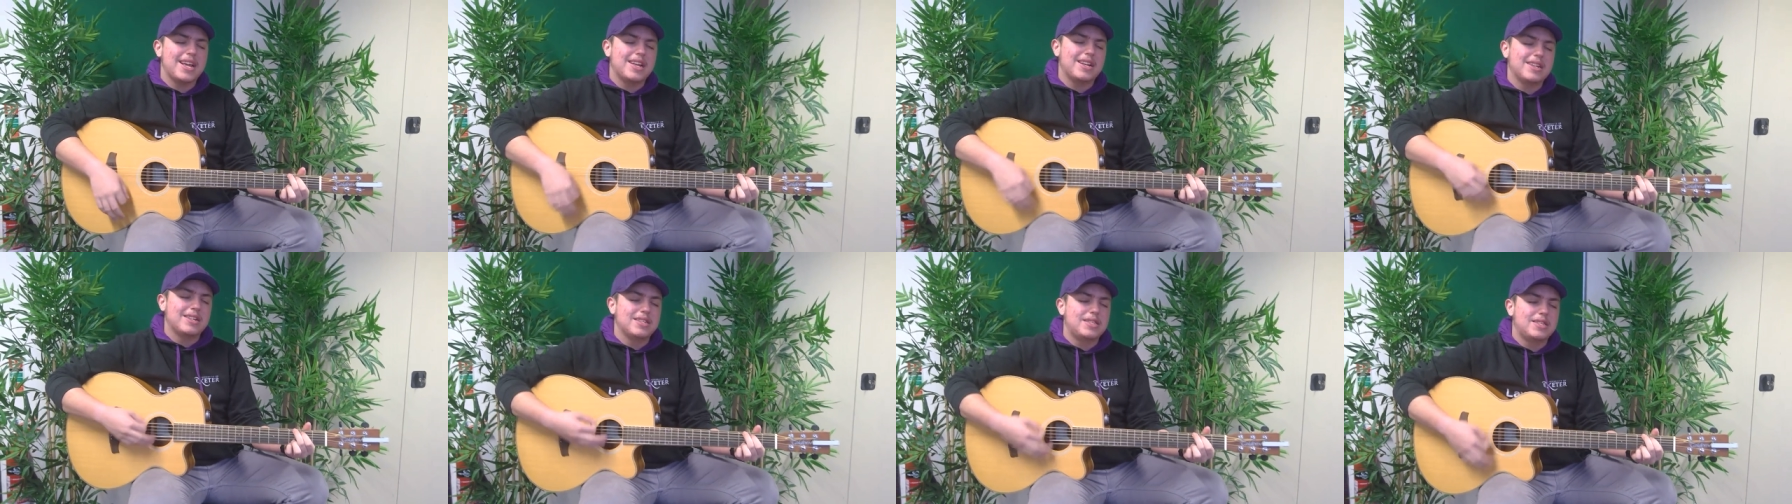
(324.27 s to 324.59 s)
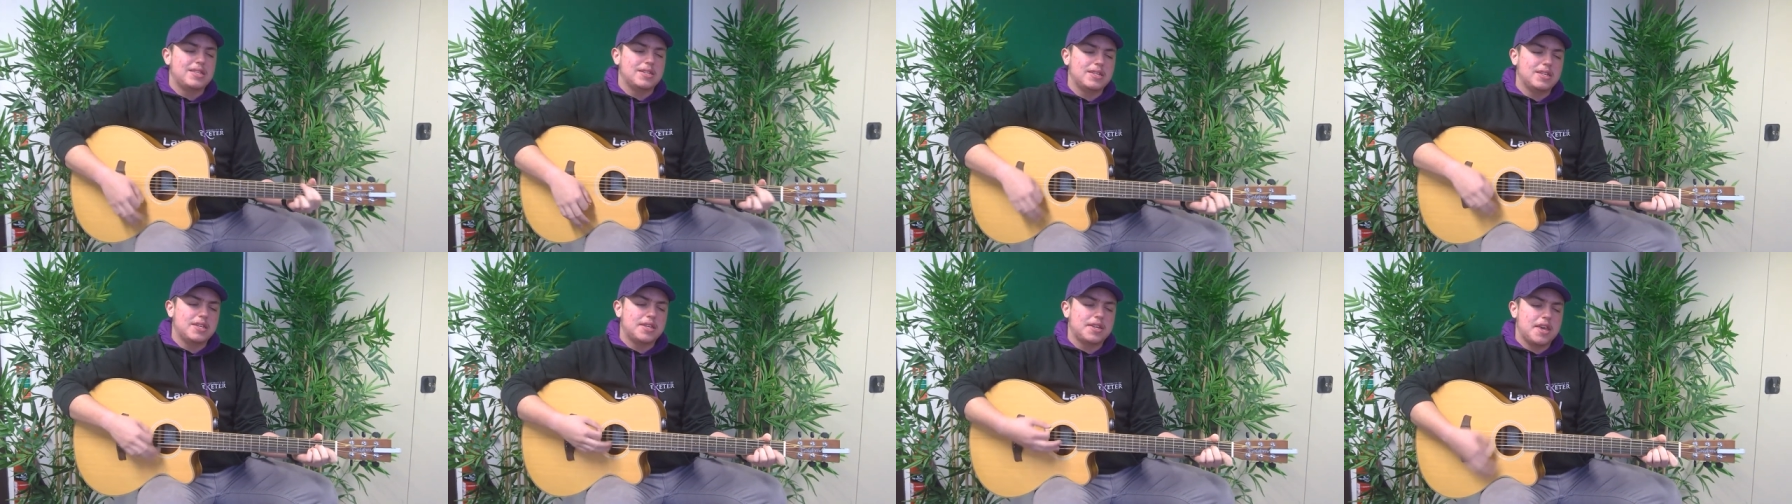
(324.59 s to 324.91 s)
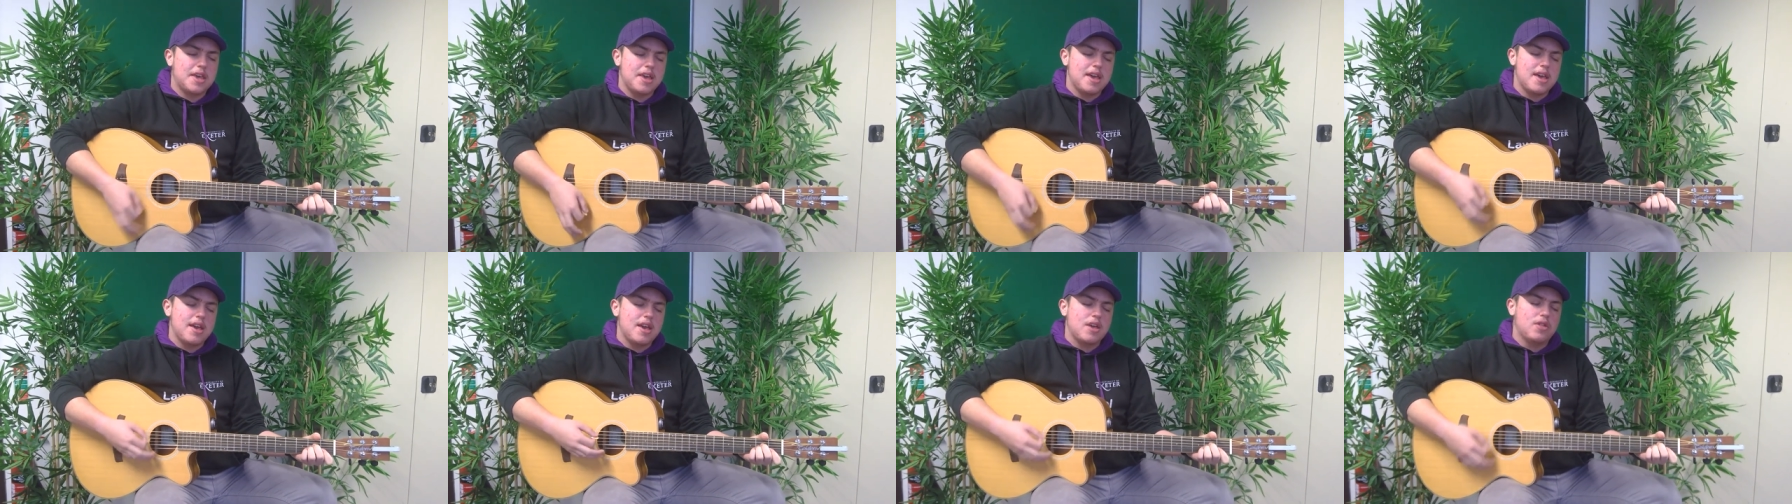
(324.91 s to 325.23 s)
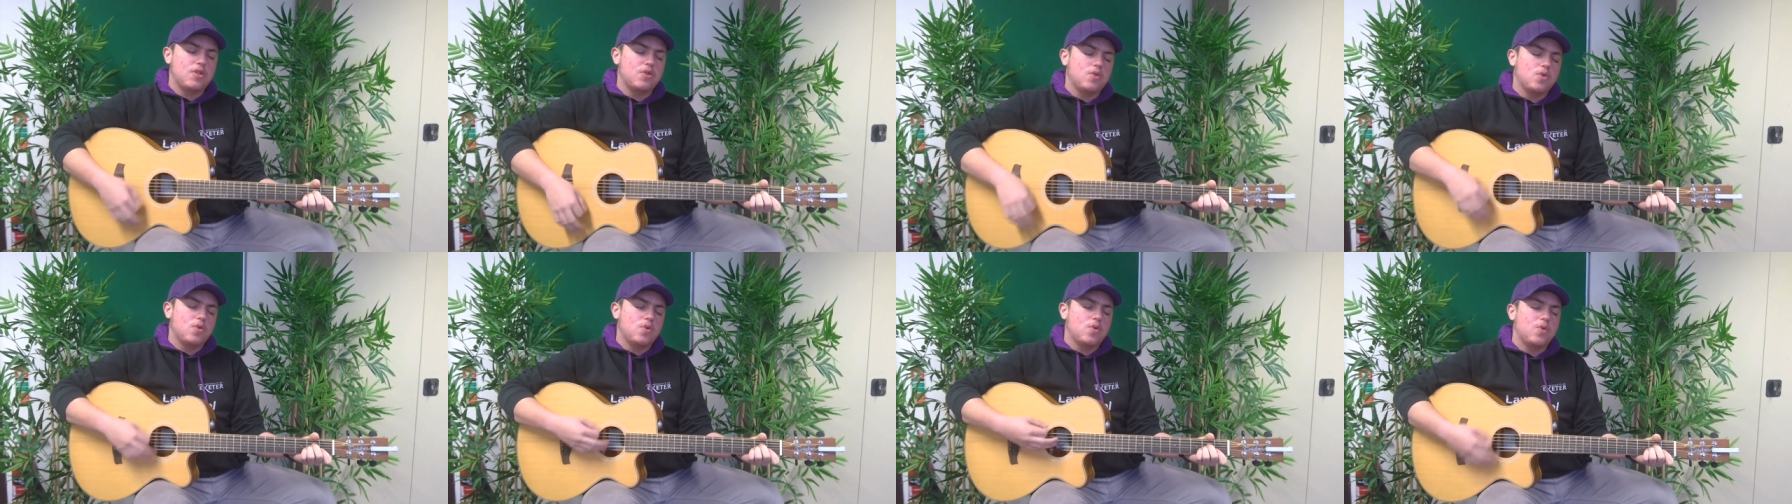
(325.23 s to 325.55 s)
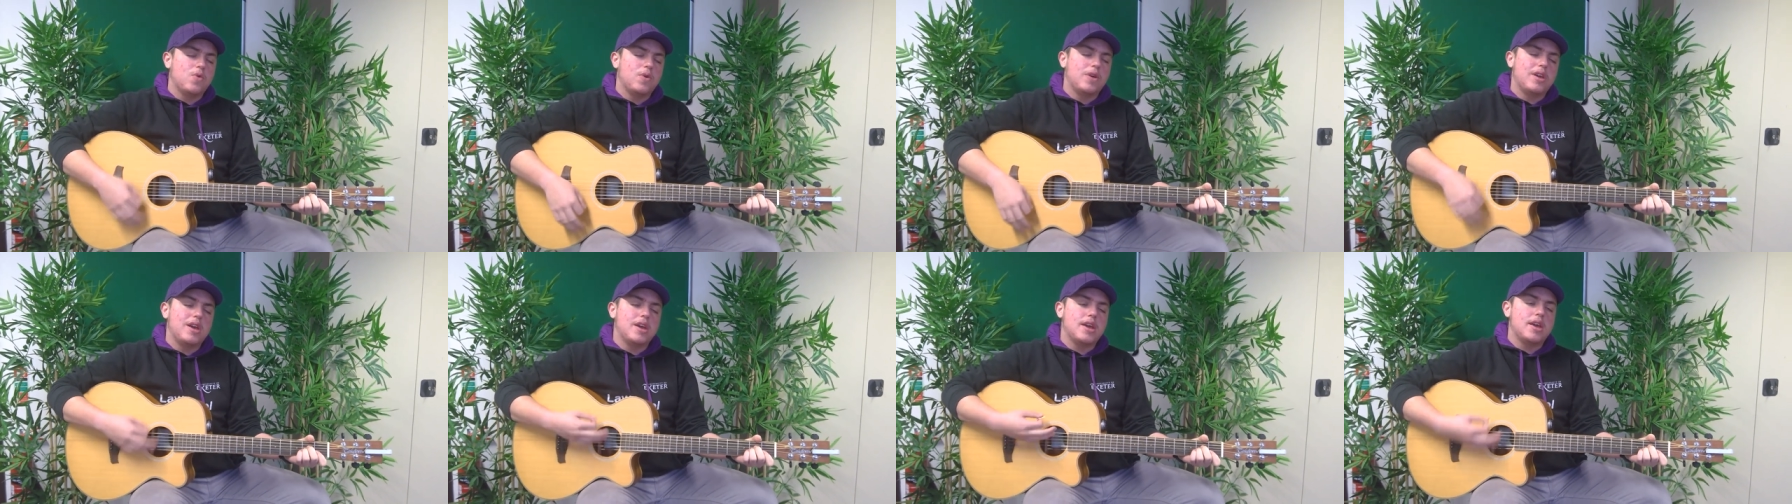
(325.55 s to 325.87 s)
and
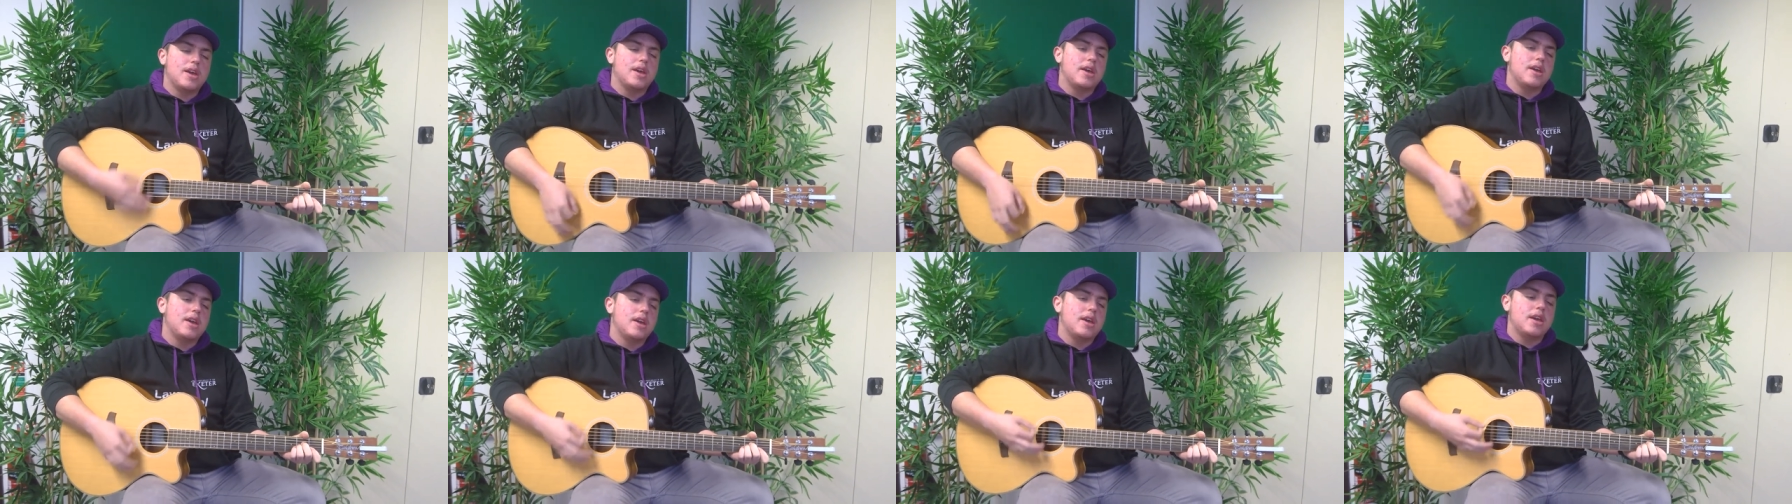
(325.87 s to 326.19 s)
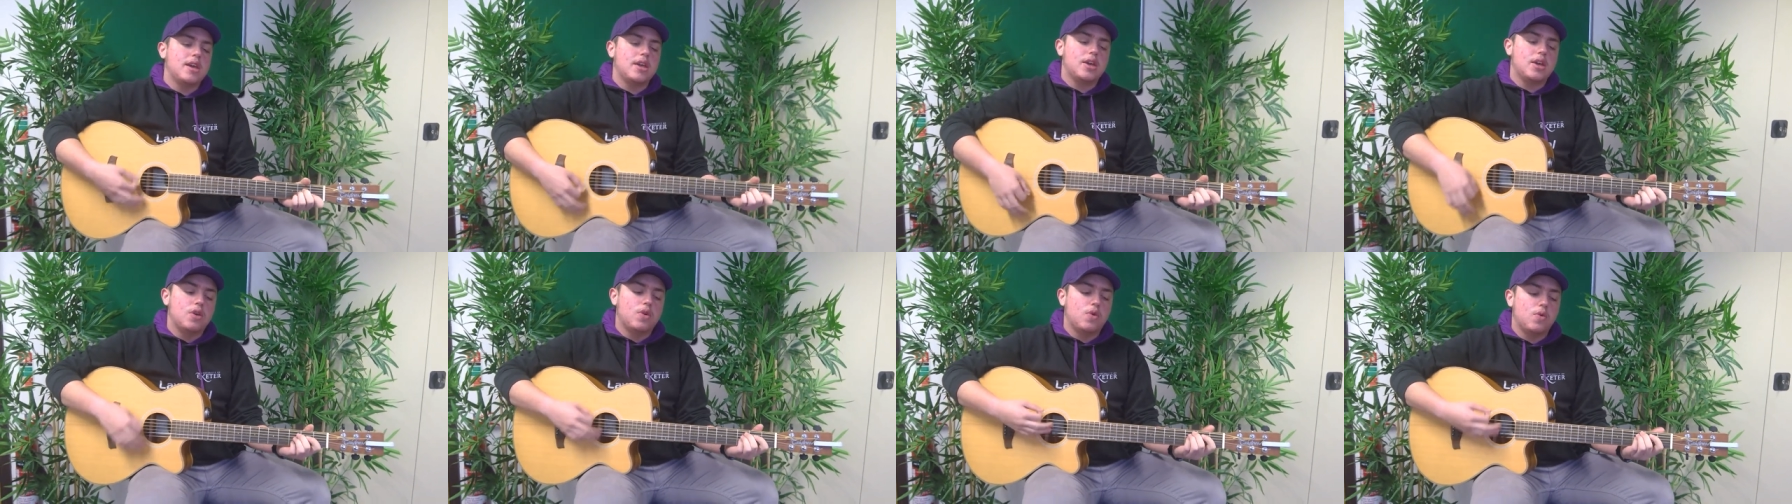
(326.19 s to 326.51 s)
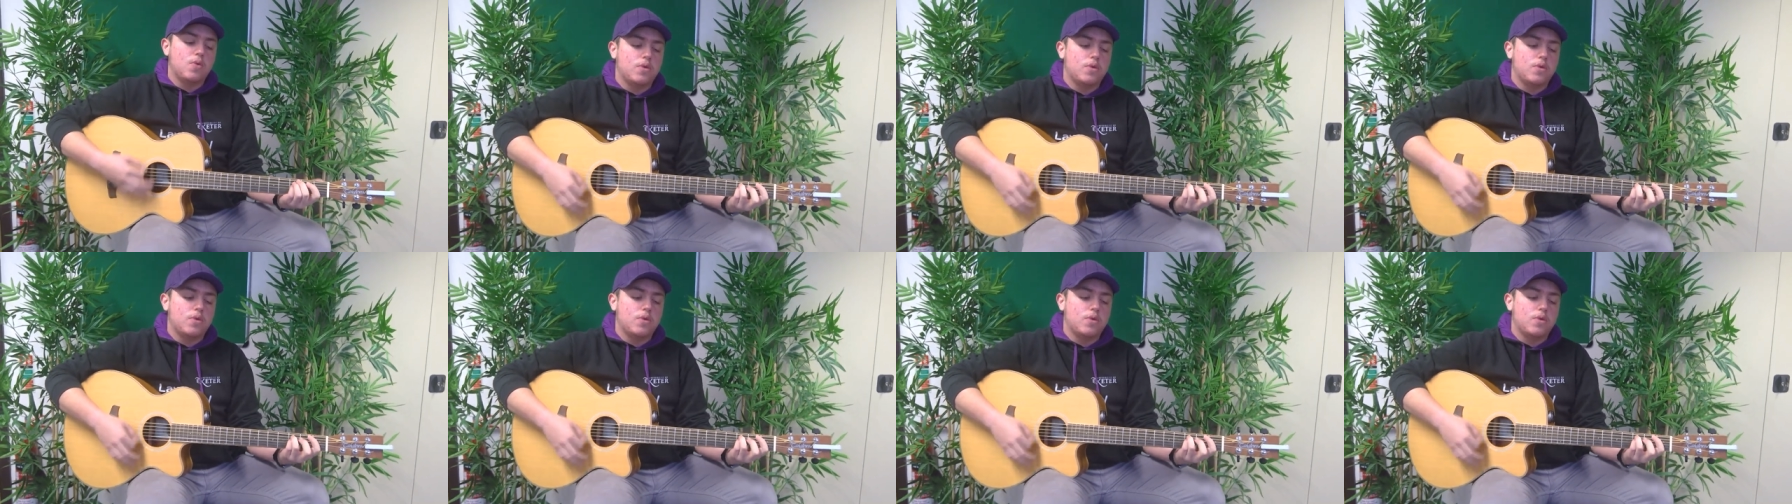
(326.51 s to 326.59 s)
together we